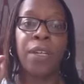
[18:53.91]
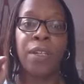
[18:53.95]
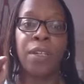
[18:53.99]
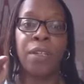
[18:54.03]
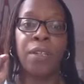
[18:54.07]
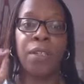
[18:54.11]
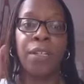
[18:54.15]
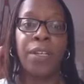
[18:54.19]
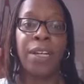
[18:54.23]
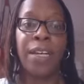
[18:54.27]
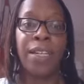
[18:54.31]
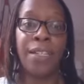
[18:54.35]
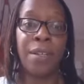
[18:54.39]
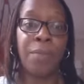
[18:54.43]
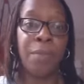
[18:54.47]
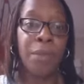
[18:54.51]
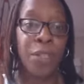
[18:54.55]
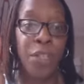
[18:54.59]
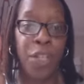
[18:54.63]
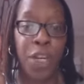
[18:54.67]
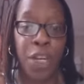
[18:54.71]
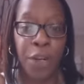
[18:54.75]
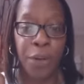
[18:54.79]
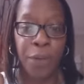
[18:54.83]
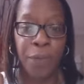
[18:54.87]
So that's number
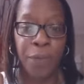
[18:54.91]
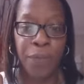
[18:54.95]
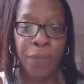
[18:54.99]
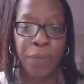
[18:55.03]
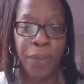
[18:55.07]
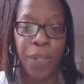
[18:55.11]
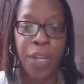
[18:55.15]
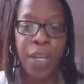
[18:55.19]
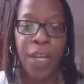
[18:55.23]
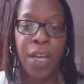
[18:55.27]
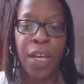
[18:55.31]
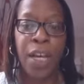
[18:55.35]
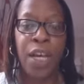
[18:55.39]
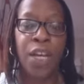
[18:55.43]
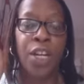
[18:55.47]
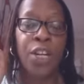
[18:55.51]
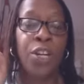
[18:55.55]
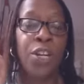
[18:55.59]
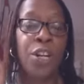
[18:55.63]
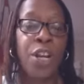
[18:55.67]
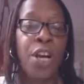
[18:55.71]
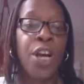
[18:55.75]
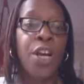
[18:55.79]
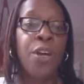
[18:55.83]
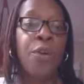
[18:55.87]
two.
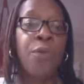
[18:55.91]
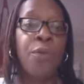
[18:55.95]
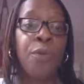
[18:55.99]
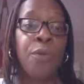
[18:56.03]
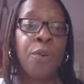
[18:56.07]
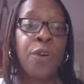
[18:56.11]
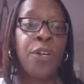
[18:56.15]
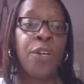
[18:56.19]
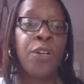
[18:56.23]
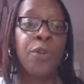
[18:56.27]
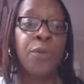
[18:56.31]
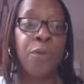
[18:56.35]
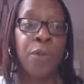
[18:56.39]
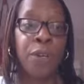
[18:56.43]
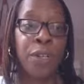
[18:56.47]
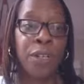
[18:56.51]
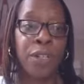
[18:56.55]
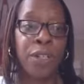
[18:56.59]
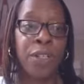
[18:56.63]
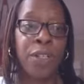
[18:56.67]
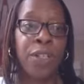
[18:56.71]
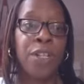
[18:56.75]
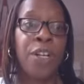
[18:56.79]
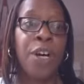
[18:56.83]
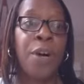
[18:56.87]
Know what you want.
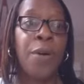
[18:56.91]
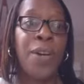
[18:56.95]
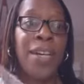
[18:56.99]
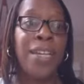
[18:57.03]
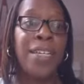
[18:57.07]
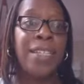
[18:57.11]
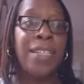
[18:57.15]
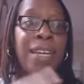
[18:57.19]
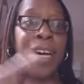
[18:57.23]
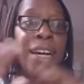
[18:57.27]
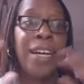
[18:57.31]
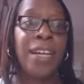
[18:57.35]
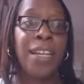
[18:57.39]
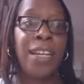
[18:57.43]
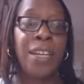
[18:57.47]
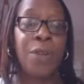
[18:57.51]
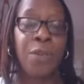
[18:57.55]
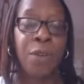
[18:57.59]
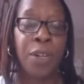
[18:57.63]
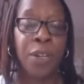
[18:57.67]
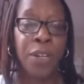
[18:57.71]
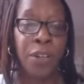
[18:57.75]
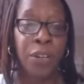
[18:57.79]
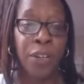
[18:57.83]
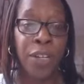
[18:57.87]
Know exactly
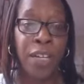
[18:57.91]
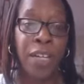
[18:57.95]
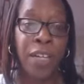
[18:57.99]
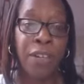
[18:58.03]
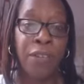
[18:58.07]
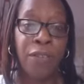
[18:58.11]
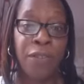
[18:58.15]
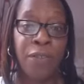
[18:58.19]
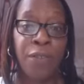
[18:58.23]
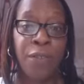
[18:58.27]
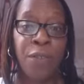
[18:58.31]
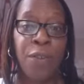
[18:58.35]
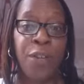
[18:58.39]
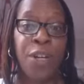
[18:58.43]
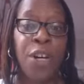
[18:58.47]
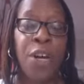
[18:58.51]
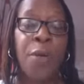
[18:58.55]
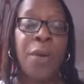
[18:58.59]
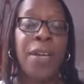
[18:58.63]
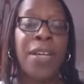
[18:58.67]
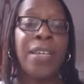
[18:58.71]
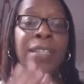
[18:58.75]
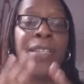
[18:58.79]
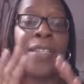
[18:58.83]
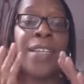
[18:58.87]
what you're looking for, know
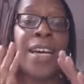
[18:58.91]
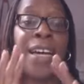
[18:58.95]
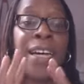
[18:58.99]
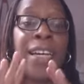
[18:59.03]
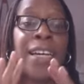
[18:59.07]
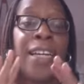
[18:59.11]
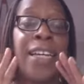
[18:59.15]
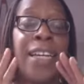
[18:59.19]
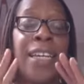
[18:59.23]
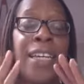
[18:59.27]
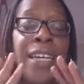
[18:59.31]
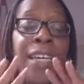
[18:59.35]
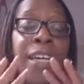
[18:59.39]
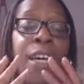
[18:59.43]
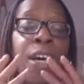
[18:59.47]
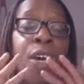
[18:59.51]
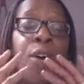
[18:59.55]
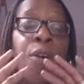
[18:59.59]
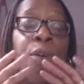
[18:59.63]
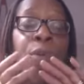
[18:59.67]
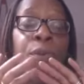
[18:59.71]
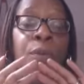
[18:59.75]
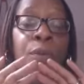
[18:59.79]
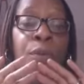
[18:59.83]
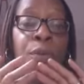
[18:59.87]
exactly
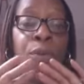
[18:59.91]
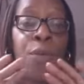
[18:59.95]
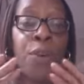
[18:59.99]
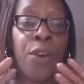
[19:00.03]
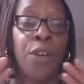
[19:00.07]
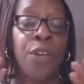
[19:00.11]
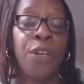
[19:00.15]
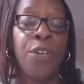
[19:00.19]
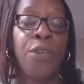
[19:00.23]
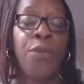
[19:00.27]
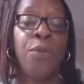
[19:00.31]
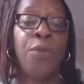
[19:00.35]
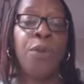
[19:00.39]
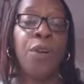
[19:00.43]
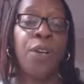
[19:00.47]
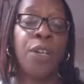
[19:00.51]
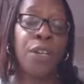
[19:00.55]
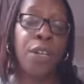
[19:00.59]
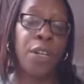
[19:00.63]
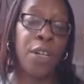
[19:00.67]
what you want,